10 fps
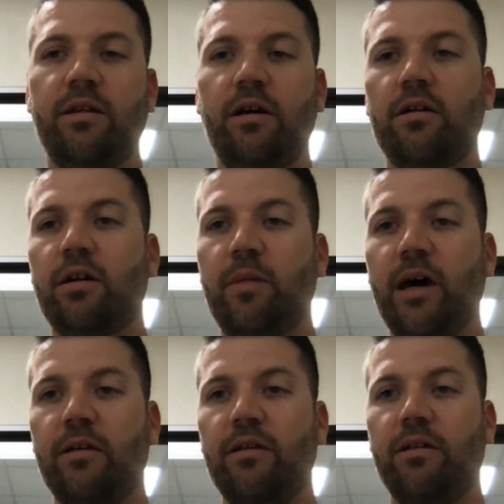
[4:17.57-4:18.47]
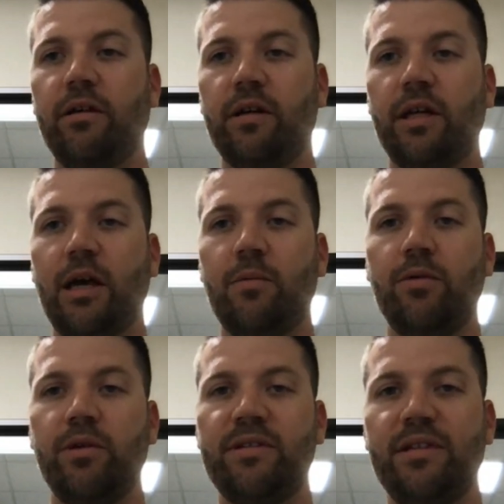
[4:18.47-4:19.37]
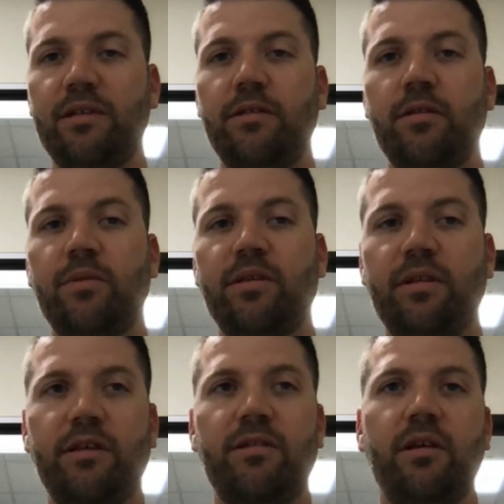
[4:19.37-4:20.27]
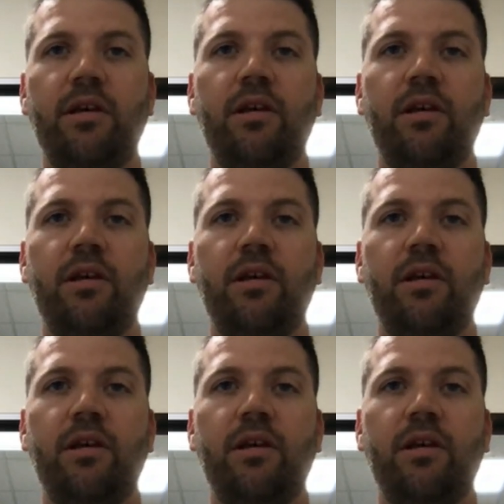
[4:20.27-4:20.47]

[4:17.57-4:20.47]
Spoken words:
talk about the cannabinoid system is this.